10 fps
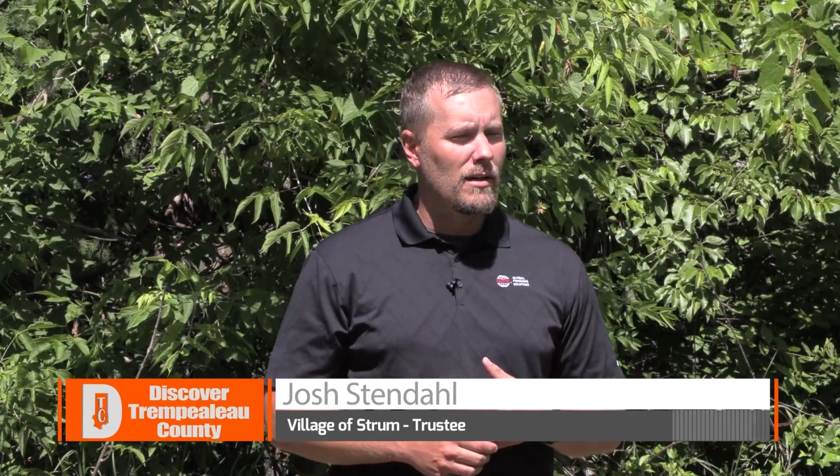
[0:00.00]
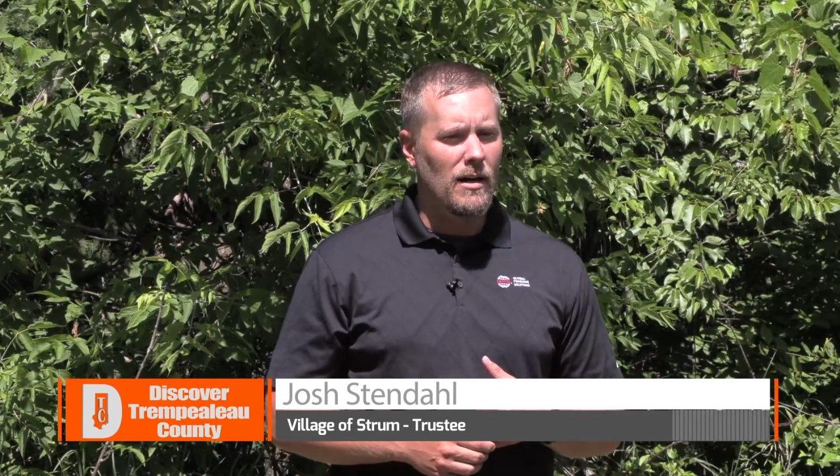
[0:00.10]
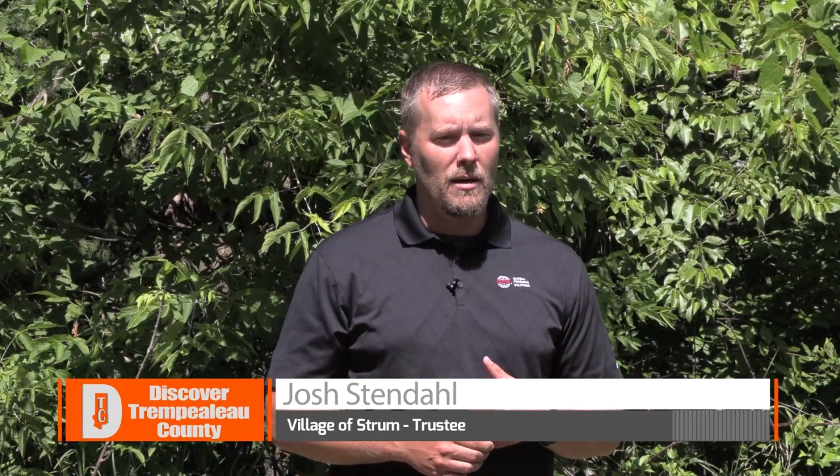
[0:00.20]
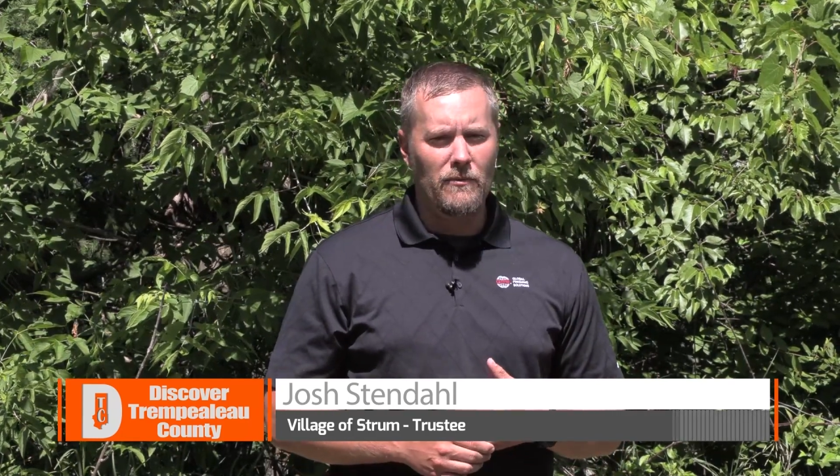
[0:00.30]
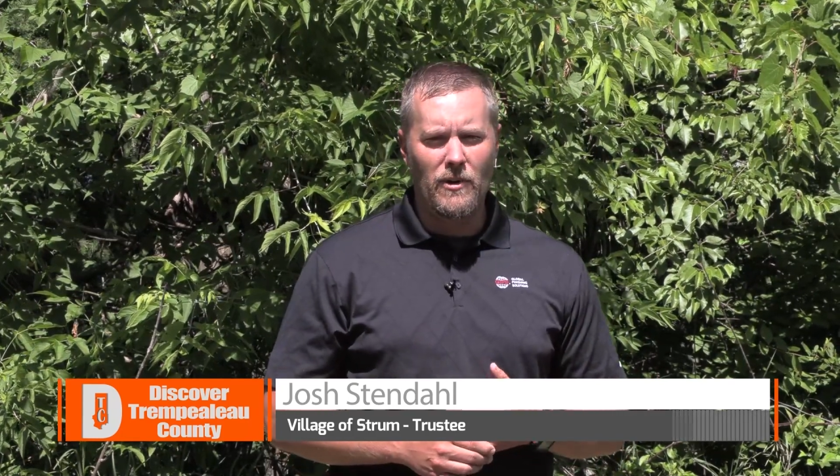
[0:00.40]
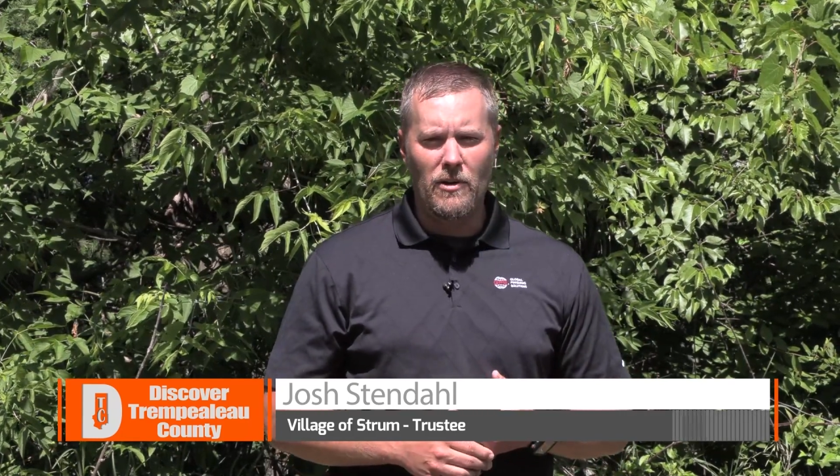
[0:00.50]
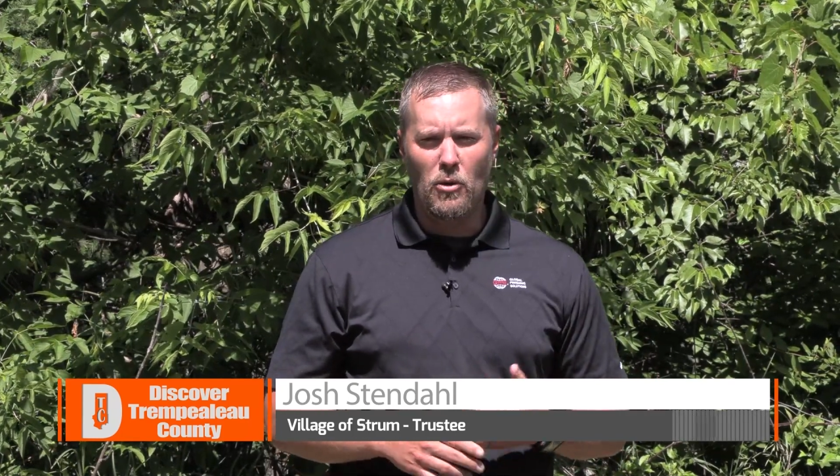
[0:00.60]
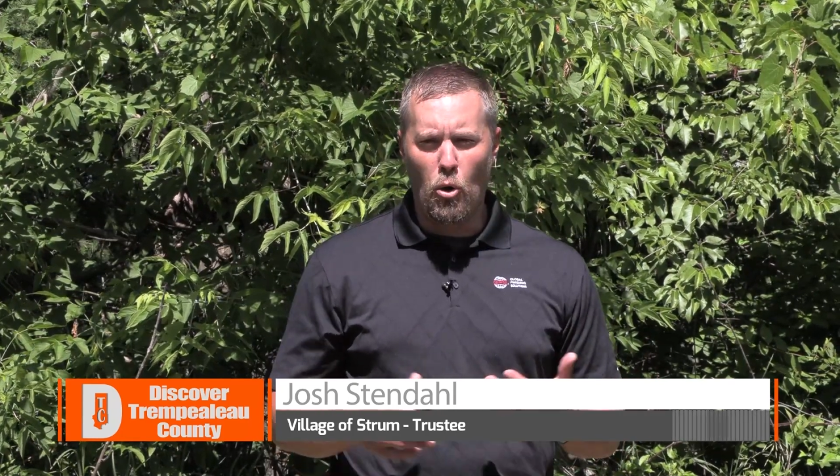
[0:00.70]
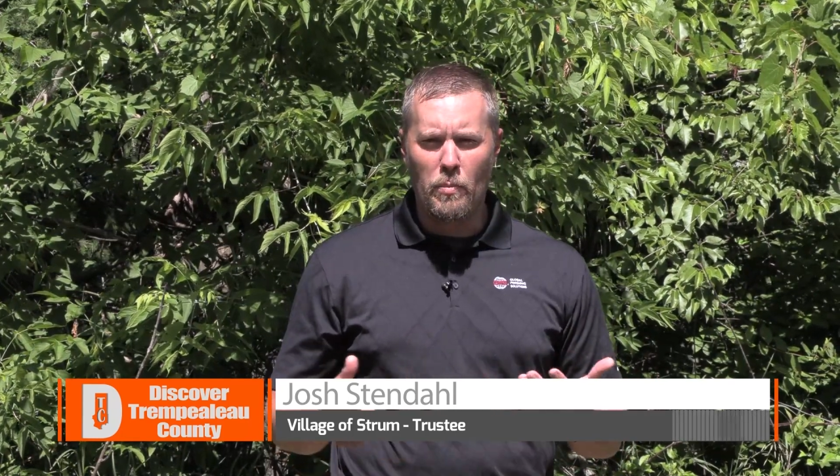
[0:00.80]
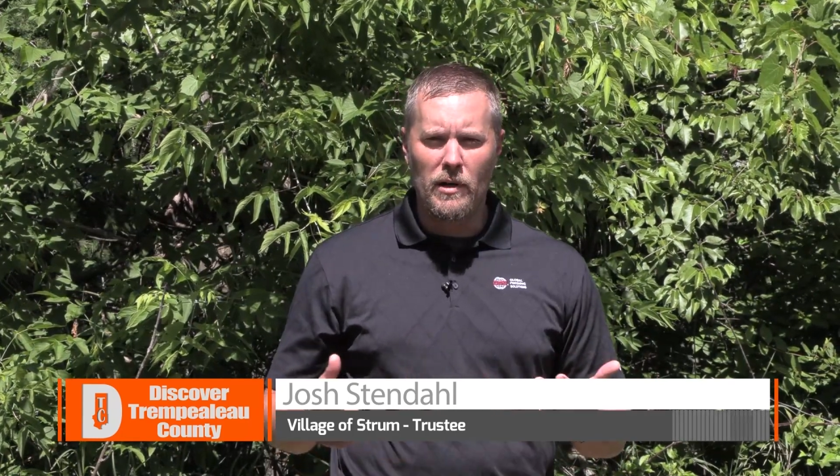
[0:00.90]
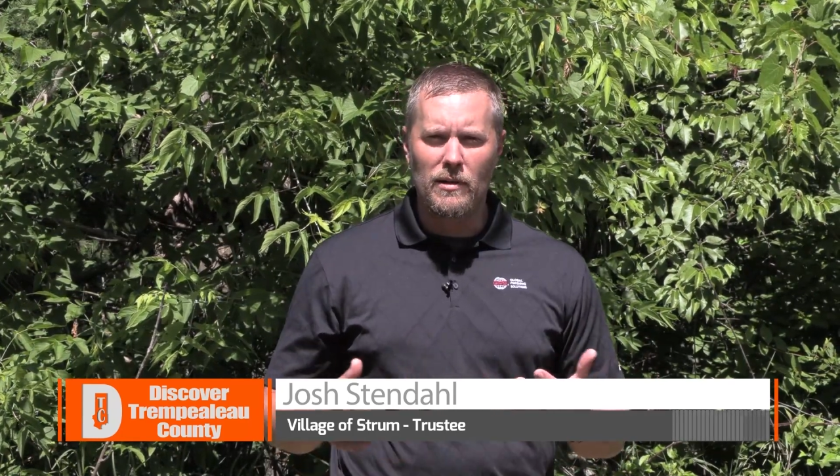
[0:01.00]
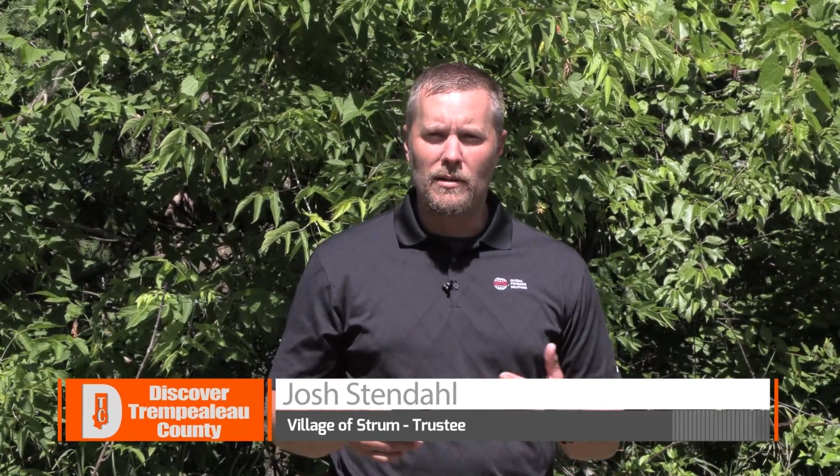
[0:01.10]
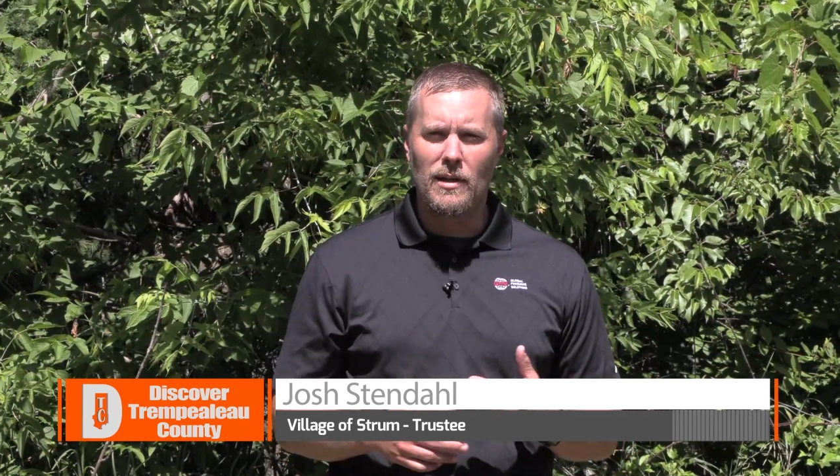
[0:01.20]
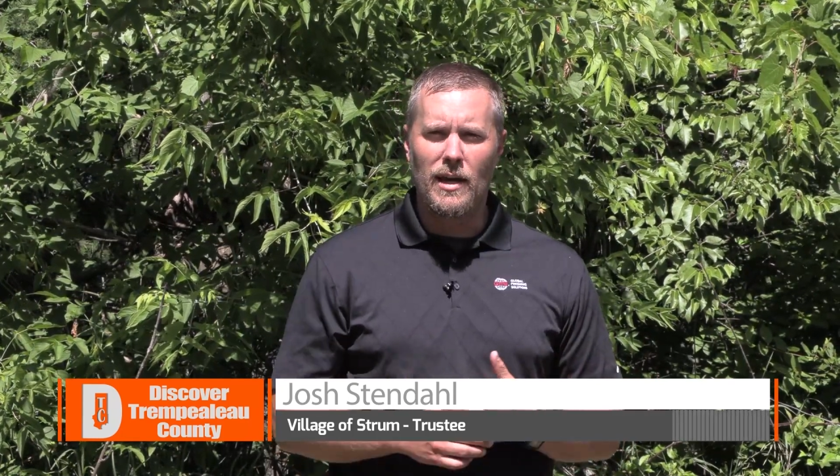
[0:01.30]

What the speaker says: very open,